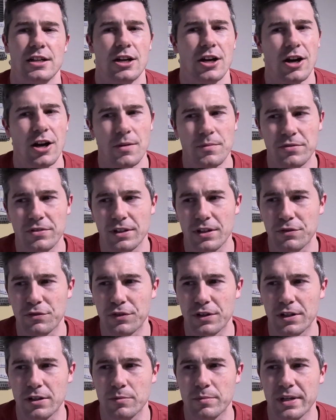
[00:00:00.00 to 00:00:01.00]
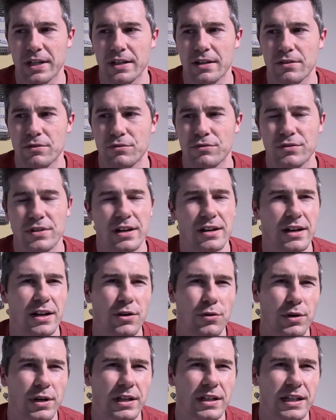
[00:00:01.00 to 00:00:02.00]
hopefully feel better very
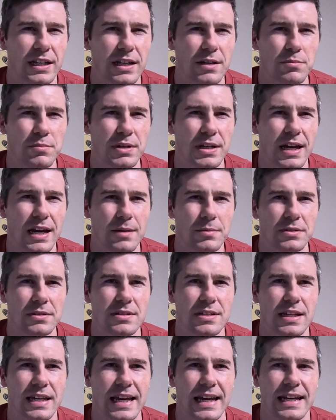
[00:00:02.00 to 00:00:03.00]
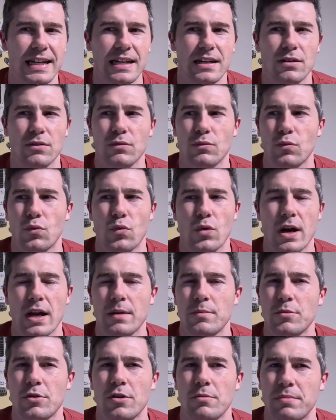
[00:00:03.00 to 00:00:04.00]
quickly and be able to get in
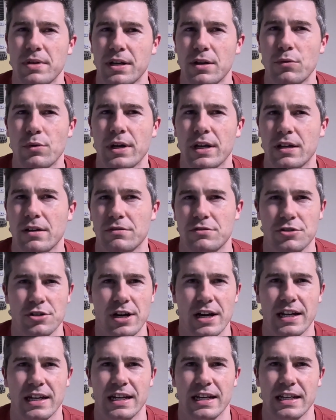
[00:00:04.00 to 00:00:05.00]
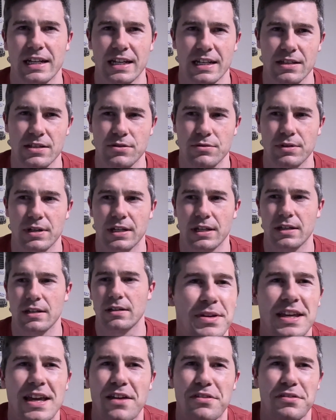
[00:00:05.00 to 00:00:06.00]
one more big week of training next week.
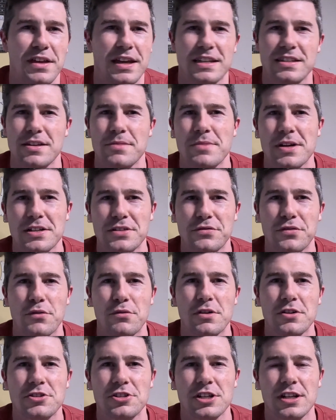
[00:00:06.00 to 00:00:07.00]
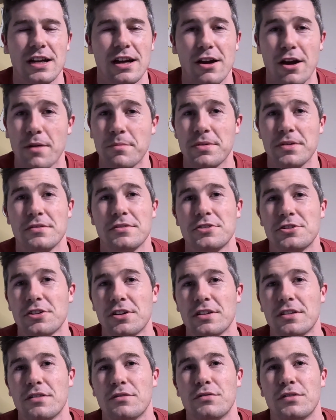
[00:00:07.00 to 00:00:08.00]
But yeah, thanks so much for watching. I hope you
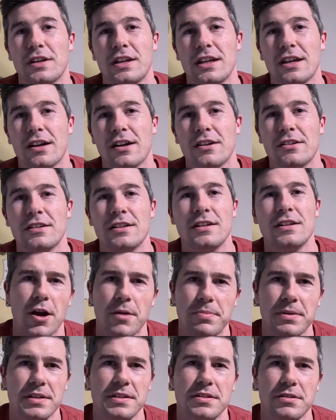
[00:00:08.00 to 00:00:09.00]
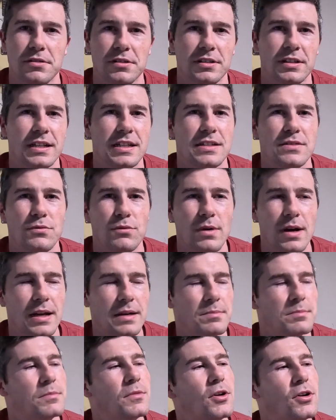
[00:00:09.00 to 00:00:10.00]
enjoyed the video. Hoping to release
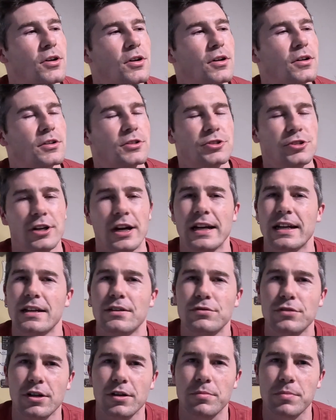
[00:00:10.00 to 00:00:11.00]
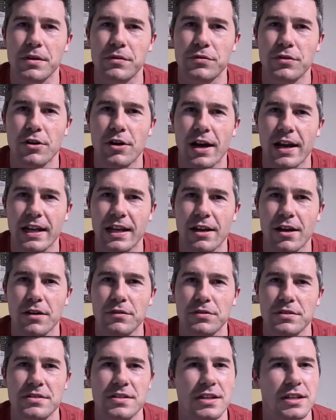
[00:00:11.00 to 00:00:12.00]
one more training vlog before heading
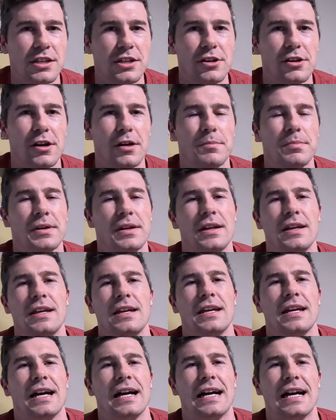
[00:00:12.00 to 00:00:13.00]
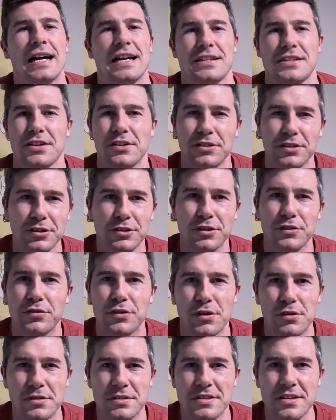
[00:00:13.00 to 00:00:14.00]
over to Europe. So look
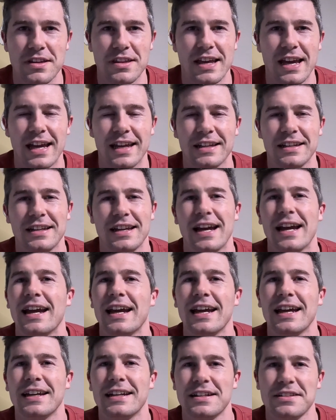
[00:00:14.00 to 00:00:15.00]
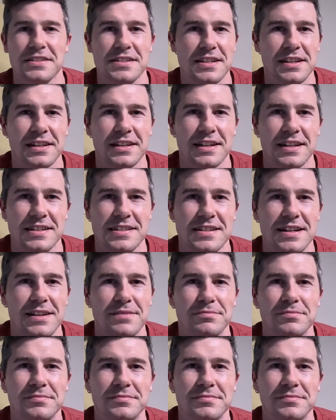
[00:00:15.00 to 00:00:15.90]
forward to that, and I'll see you next time.